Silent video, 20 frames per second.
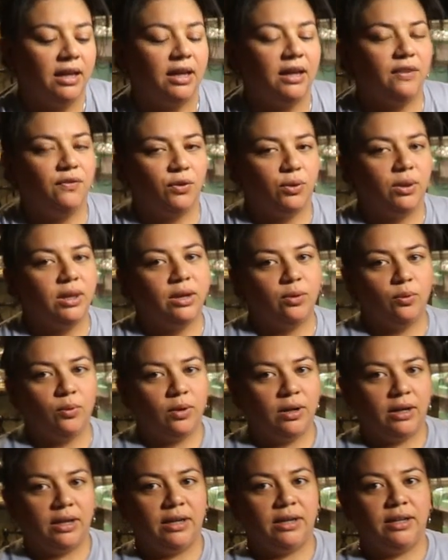If you eat
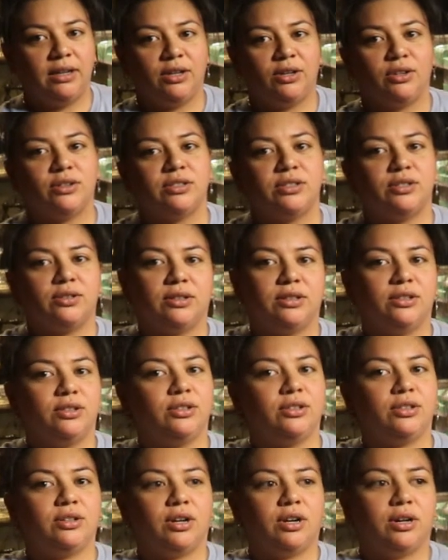one, you're still
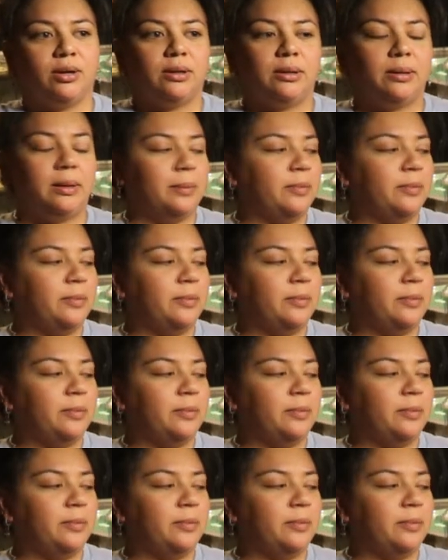under your carb